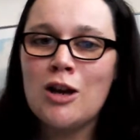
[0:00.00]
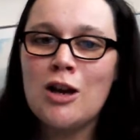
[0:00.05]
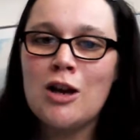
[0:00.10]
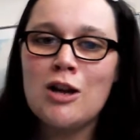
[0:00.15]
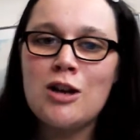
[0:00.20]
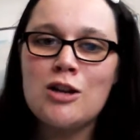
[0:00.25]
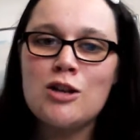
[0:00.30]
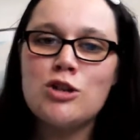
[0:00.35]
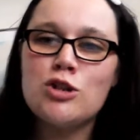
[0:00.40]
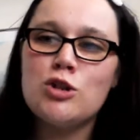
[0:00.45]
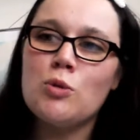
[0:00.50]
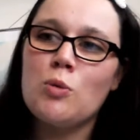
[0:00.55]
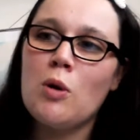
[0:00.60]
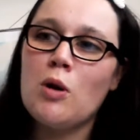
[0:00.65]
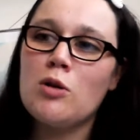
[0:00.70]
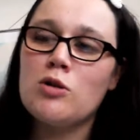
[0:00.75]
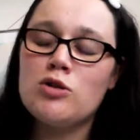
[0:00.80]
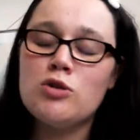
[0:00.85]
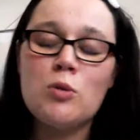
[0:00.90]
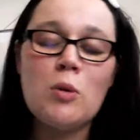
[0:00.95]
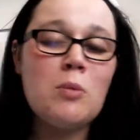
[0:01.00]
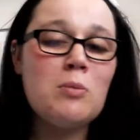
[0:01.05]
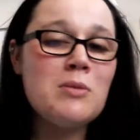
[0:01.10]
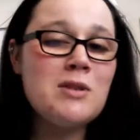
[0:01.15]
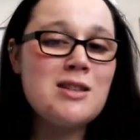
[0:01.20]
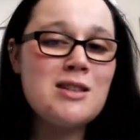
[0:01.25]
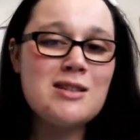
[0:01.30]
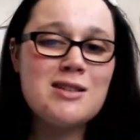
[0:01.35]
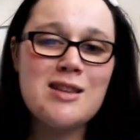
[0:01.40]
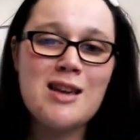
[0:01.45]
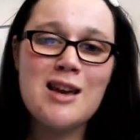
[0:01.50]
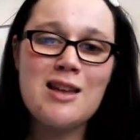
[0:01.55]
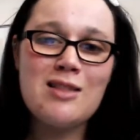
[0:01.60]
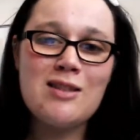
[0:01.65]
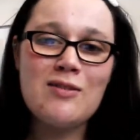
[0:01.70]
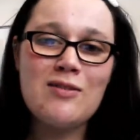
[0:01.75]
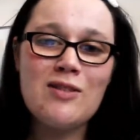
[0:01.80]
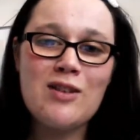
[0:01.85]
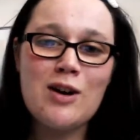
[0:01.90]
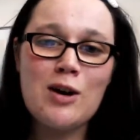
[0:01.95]
do you want do you want me to turn the
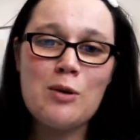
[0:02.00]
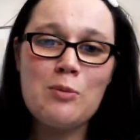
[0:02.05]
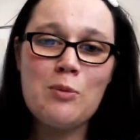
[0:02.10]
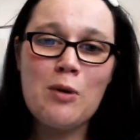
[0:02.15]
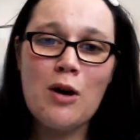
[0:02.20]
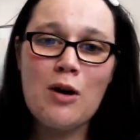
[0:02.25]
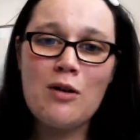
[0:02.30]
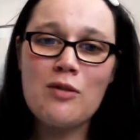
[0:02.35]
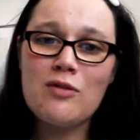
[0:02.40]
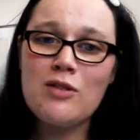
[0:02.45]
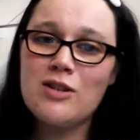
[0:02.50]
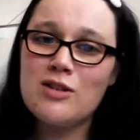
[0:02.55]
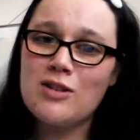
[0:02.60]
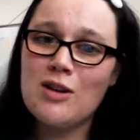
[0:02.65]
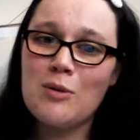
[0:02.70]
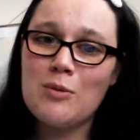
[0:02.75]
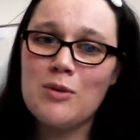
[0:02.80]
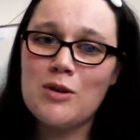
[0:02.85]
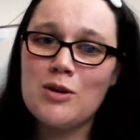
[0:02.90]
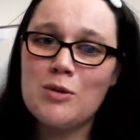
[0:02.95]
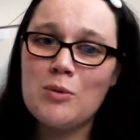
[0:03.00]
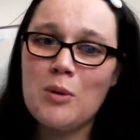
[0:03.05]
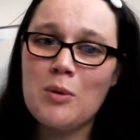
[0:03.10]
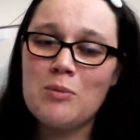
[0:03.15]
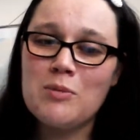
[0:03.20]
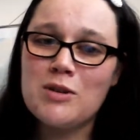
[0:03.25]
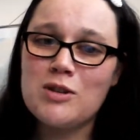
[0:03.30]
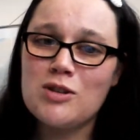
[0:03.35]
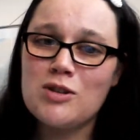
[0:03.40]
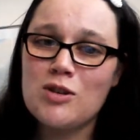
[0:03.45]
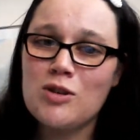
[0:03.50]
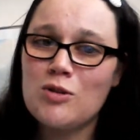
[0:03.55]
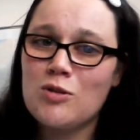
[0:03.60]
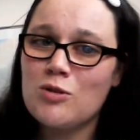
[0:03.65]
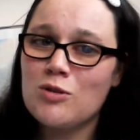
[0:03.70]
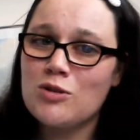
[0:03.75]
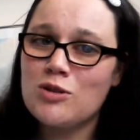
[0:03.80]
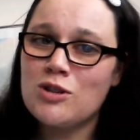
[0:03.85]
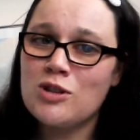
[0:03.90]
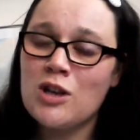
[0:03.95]
film off? Is that what you want me to do?
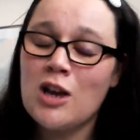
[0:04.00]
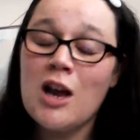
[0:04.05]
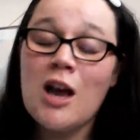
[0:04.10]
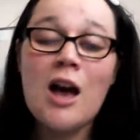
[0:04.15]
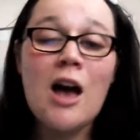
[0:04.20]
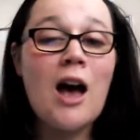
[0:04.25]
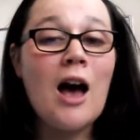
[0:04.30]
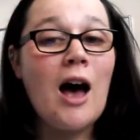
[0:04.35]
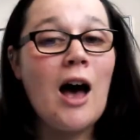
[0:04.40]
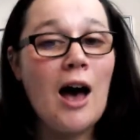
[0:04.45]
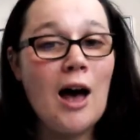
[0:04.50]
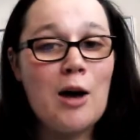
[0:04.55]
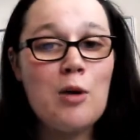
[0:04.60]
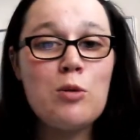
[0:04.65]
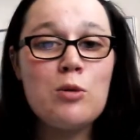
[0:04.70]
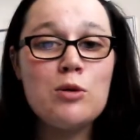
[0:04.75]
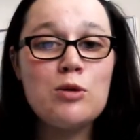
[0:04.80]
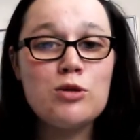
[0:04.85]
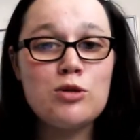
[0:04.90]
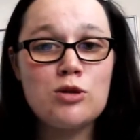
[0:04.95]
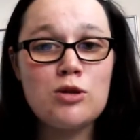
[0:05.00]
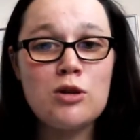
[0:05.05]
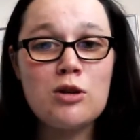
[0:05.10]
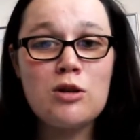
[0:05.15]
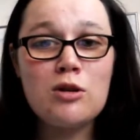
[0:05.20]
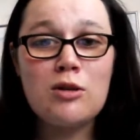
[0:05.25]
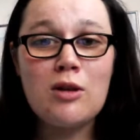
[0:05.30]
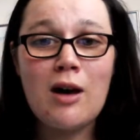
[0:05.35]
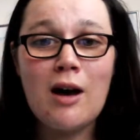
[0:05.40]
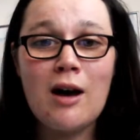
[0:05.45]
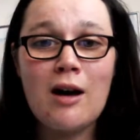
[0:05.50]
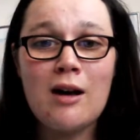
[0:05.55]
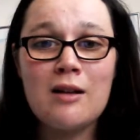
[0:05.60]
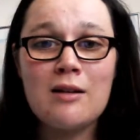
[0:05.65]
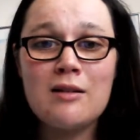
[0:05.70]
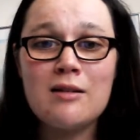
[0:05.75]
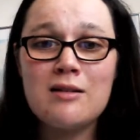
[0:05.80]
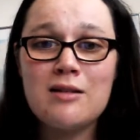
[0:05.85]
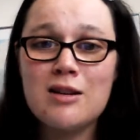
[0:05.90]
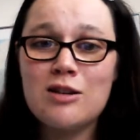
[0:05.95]
Because I will do that.
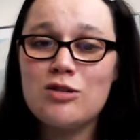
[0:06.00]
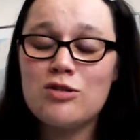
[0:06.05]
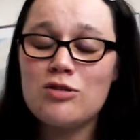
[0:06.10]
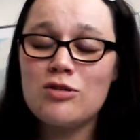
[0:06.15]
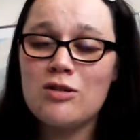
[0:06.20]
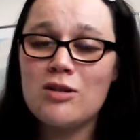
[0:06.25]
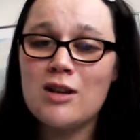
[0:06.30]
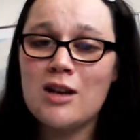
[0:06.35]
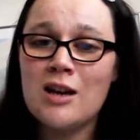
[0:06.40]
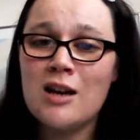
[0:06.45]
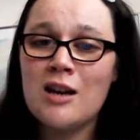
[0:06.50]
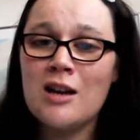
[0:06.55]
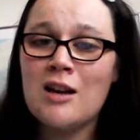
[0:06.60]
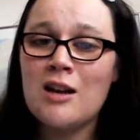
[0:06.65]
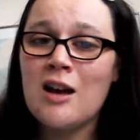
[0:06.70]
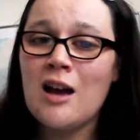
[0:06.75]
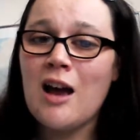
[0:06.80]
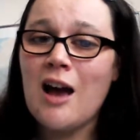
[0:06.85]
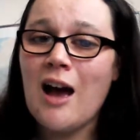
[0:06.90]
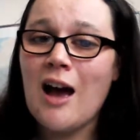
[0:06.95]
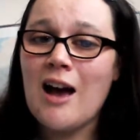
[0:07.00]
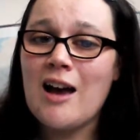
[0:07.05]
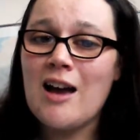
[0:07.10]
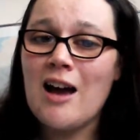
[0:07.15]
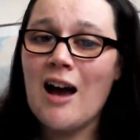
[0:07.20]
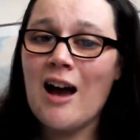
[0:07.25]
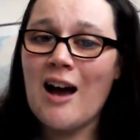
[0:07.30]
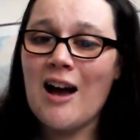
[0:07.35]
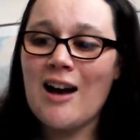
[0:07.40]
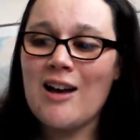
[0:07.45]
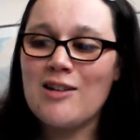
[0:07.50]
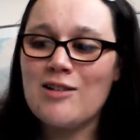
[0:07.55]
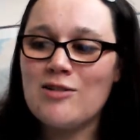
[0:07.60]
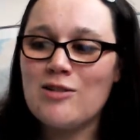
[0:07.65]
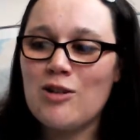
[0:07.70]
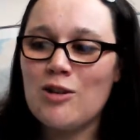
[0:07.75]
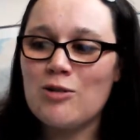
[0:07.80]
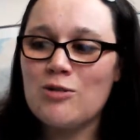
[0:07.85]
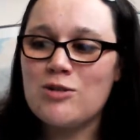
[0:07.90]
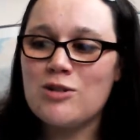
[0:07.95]
Literally, I I
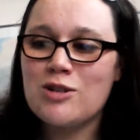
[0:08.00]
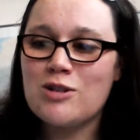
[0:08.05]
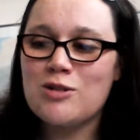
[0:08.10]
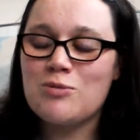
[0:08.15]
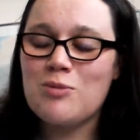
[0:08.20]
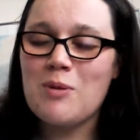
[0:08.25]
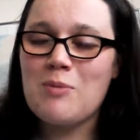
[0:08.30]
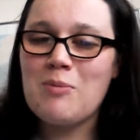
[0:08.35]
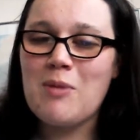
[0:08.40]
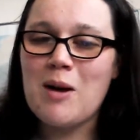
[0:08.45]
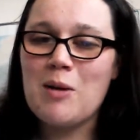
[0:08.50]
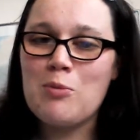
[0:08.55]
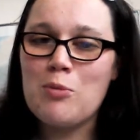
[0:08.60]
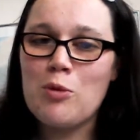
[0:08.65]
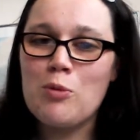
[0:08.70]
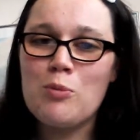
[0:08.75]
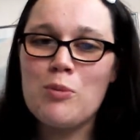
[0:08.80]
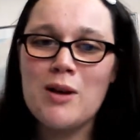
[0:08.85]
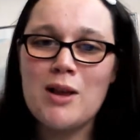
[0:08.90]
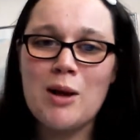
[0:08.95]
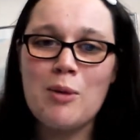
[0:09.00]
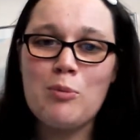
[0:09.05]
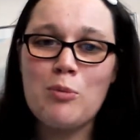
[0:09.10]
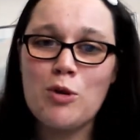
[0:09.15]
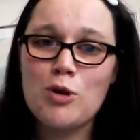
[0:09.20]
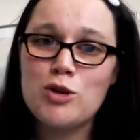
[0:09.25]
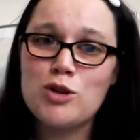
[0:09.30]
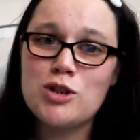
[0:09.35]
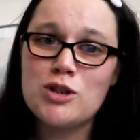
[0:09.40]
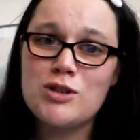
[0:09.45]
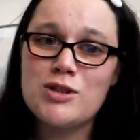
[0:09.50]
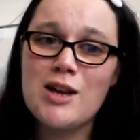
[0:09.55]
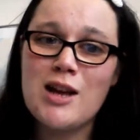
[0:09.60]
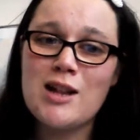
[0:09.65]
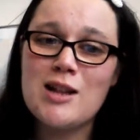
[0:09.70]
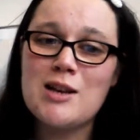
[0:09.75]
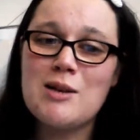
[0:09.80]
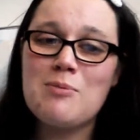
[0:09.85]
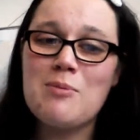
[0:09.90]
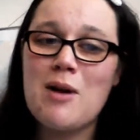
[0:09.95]
notice with my mum when I'm watching telly in
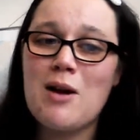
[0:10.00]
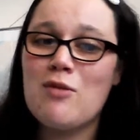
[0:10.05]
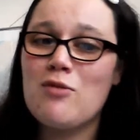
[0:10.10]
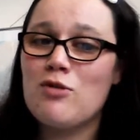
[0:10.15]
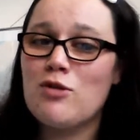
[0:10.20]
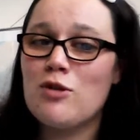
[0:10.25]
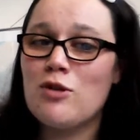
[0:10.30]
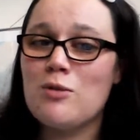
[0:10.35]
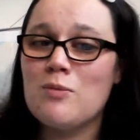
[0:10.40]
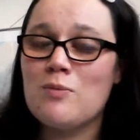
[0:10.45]
my room,